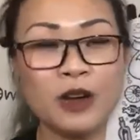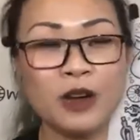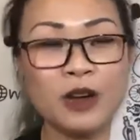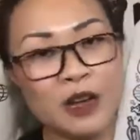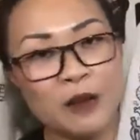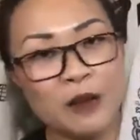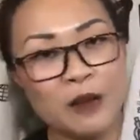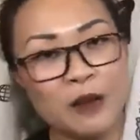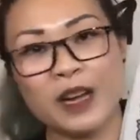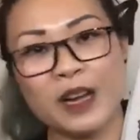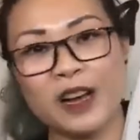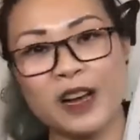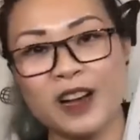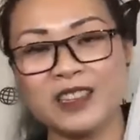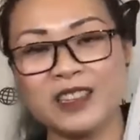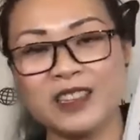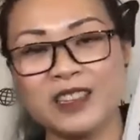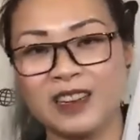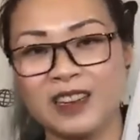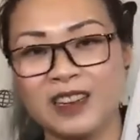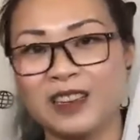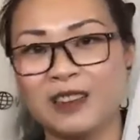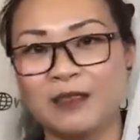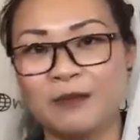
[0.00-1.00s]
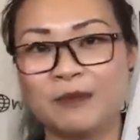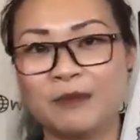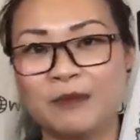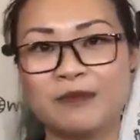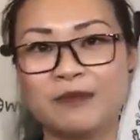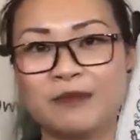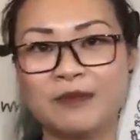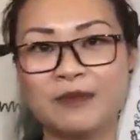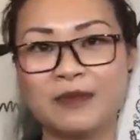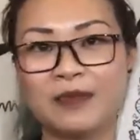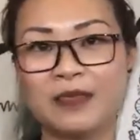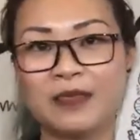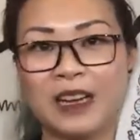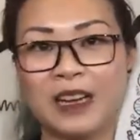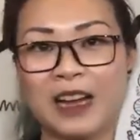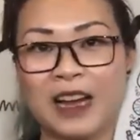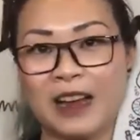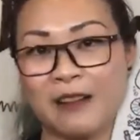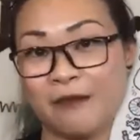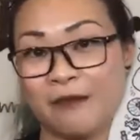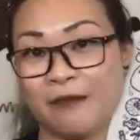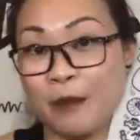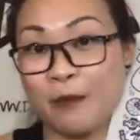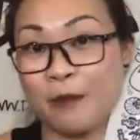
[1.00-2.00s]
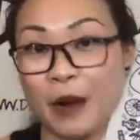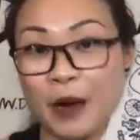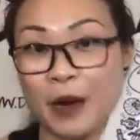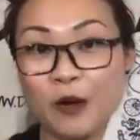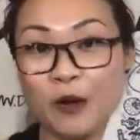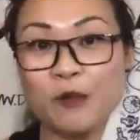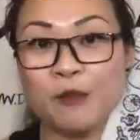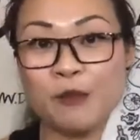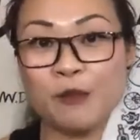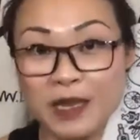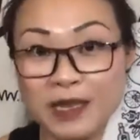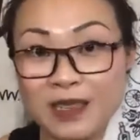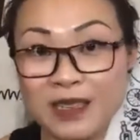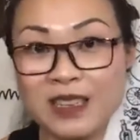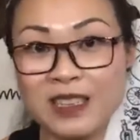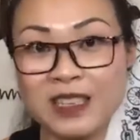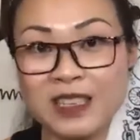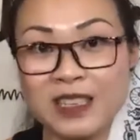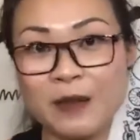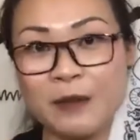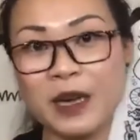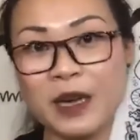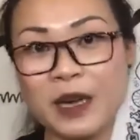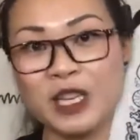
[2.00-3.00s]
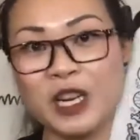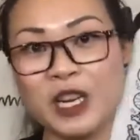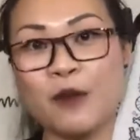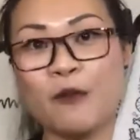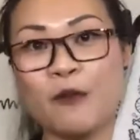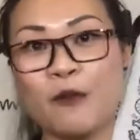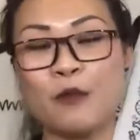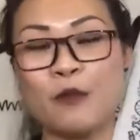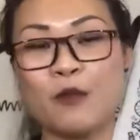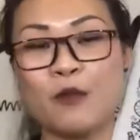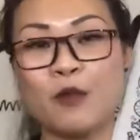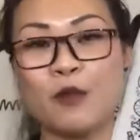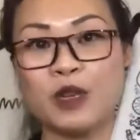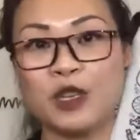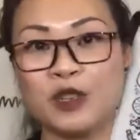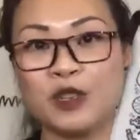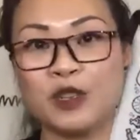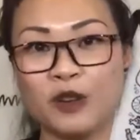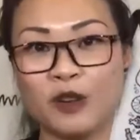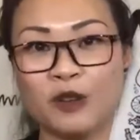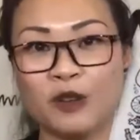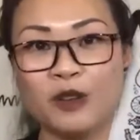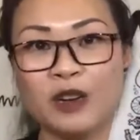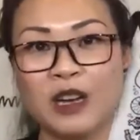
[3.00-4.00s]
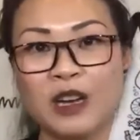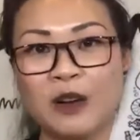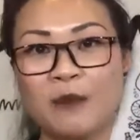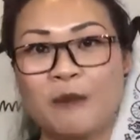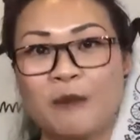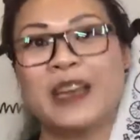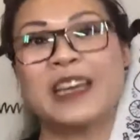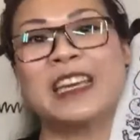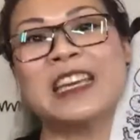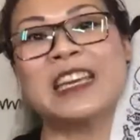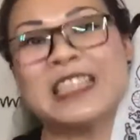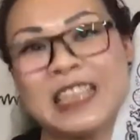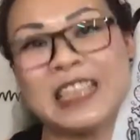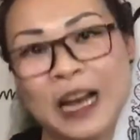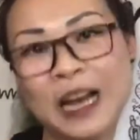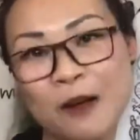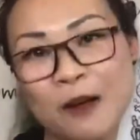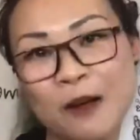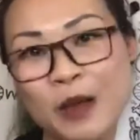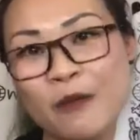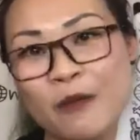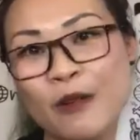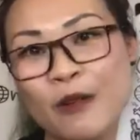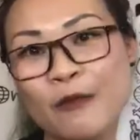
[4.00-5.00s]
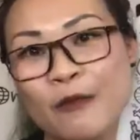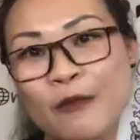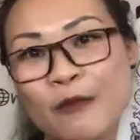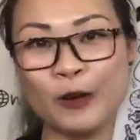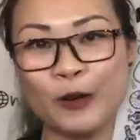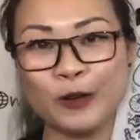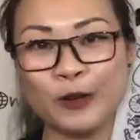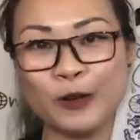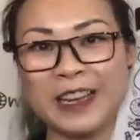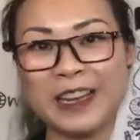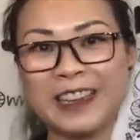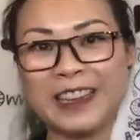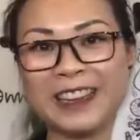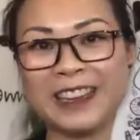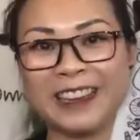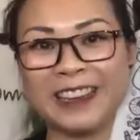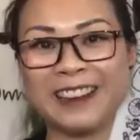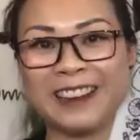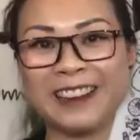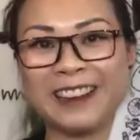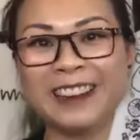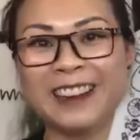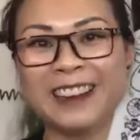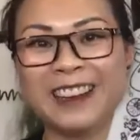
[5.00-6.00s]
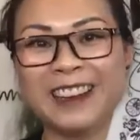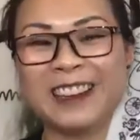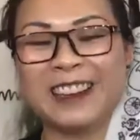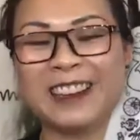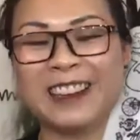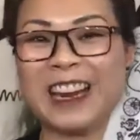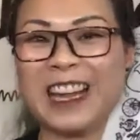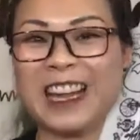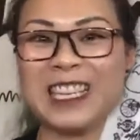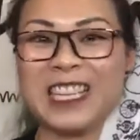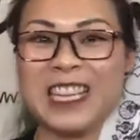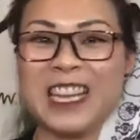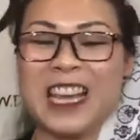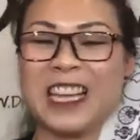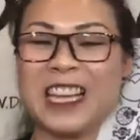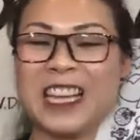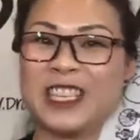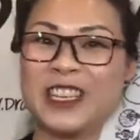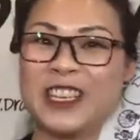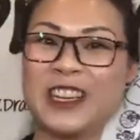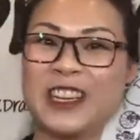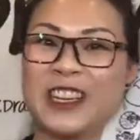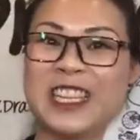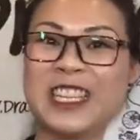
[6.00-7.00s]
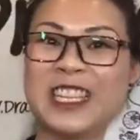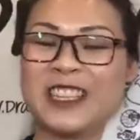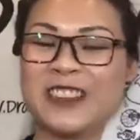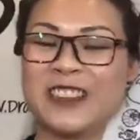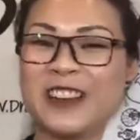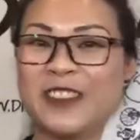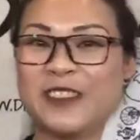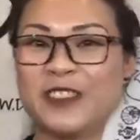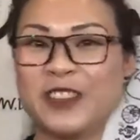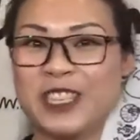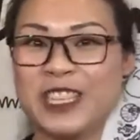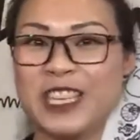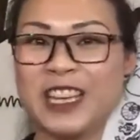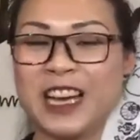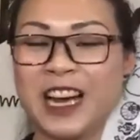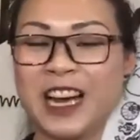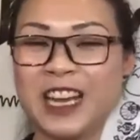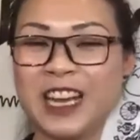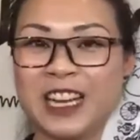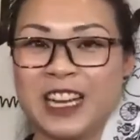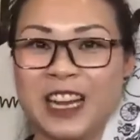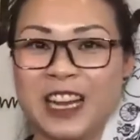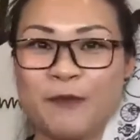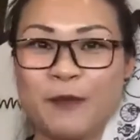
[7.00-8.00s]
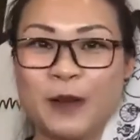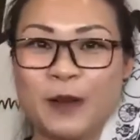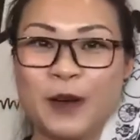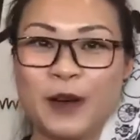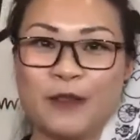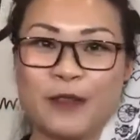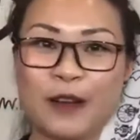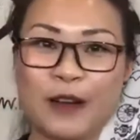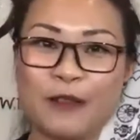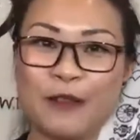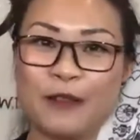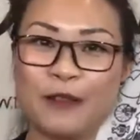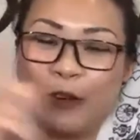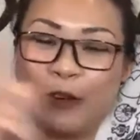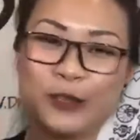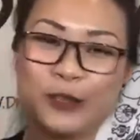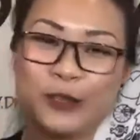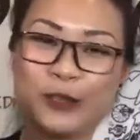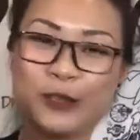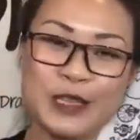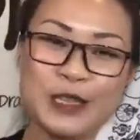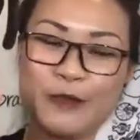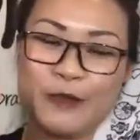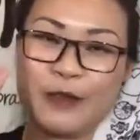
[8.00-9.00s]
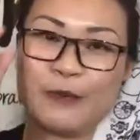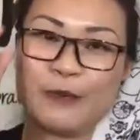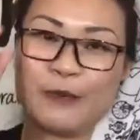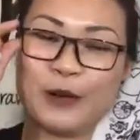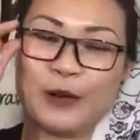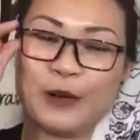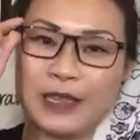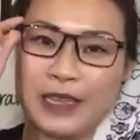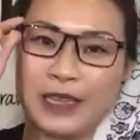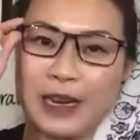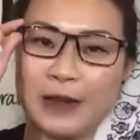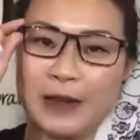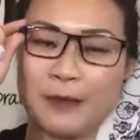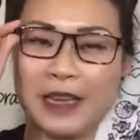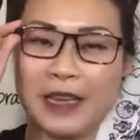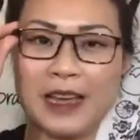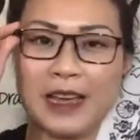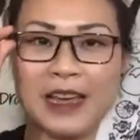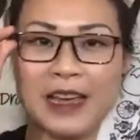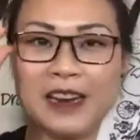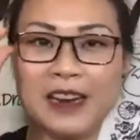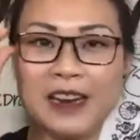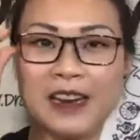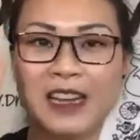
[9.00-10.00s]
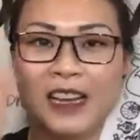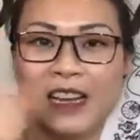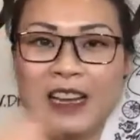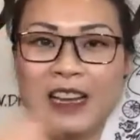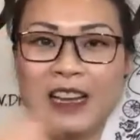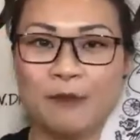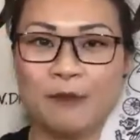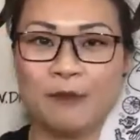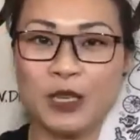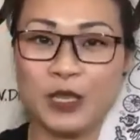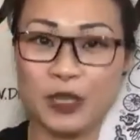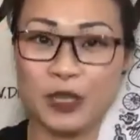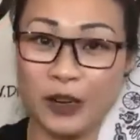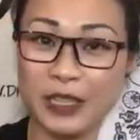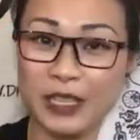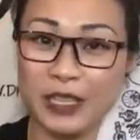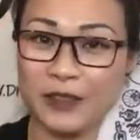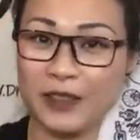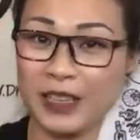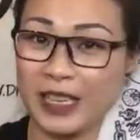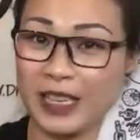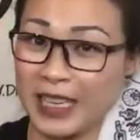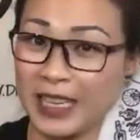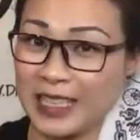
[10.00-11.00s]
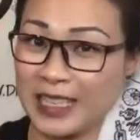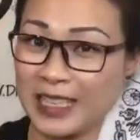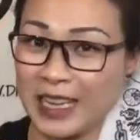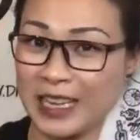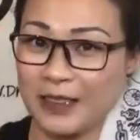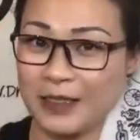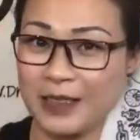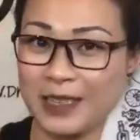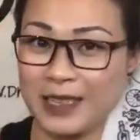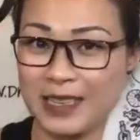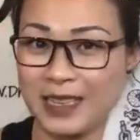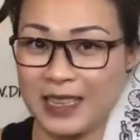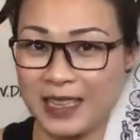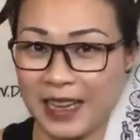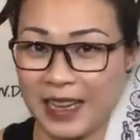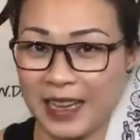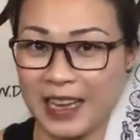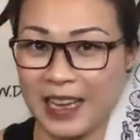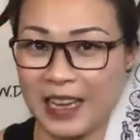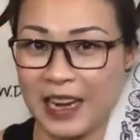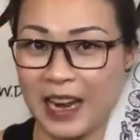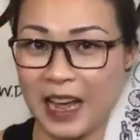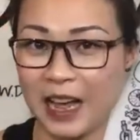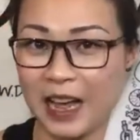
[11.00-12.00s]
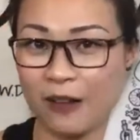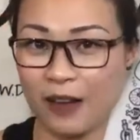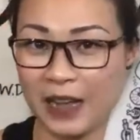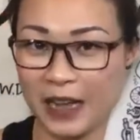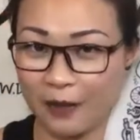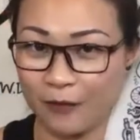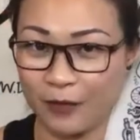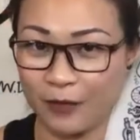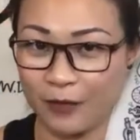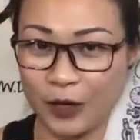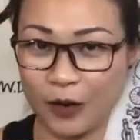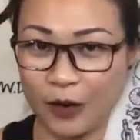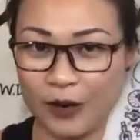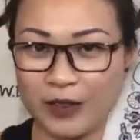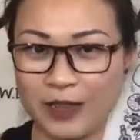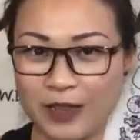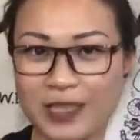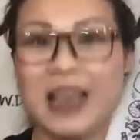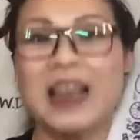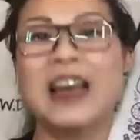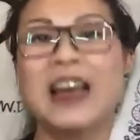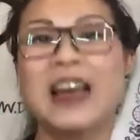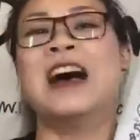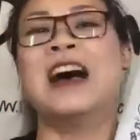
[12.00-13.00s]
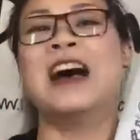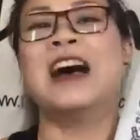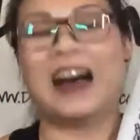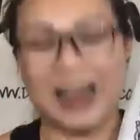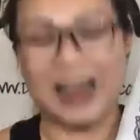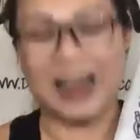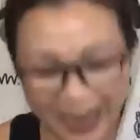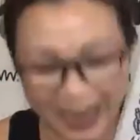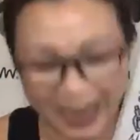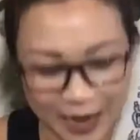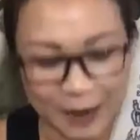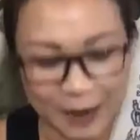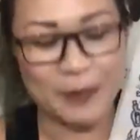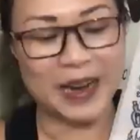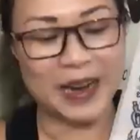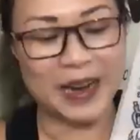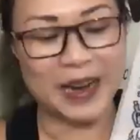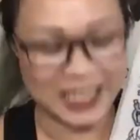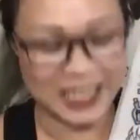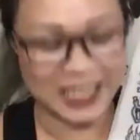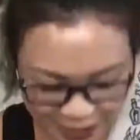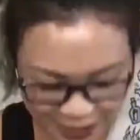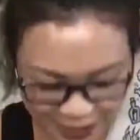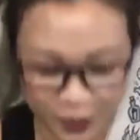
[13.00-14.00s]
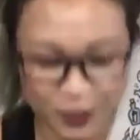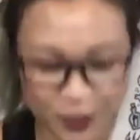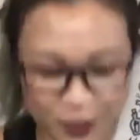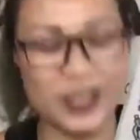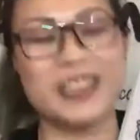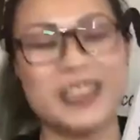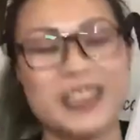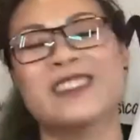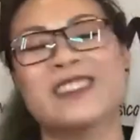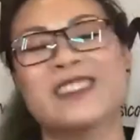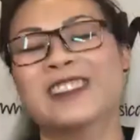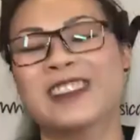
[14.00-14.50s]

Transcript: because I run my own business, I'm actually a one-woman show. My kids help me with photo taking. You can actually hit to our Instagram to see quite a number of our photos that we posted up there. And majority of the kids that you'll see there in our advertorials are my children.